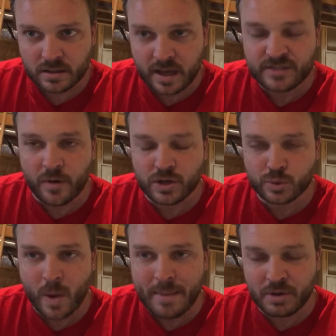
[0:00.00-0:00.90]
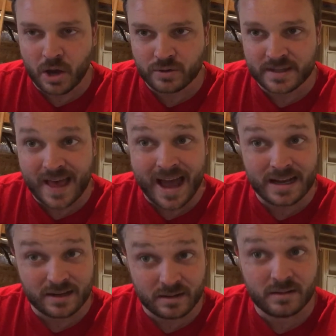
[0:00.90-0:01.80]
as far as rape goes in that
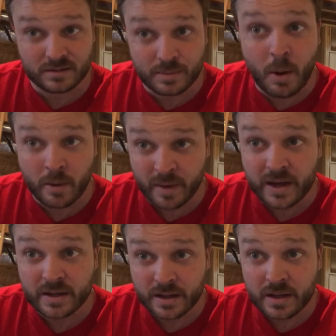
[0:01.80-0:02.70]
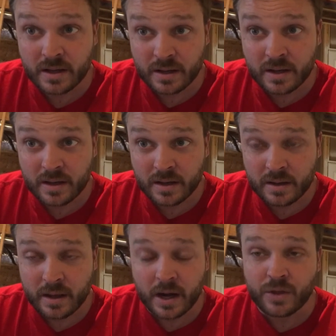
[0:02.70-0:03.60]
department.
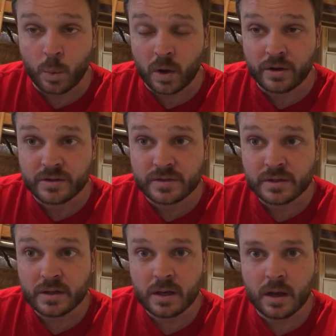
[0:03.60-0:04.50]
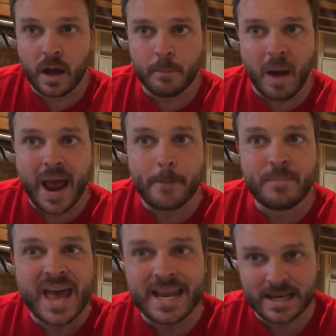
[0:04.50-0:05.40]
In other words, my
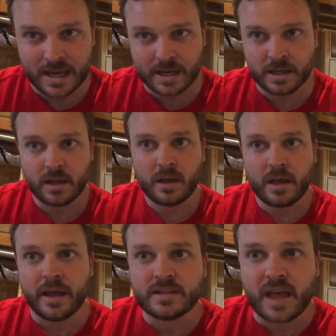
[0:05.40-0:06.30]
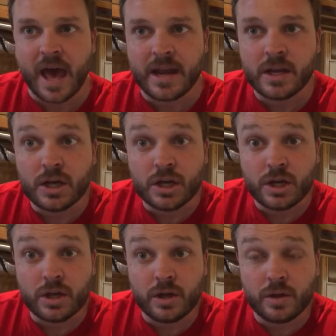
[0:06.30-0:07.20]
opinion is that
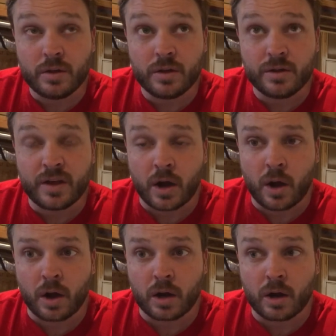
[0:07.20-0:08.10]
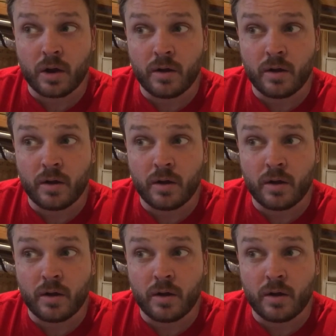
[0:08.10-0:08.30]
there are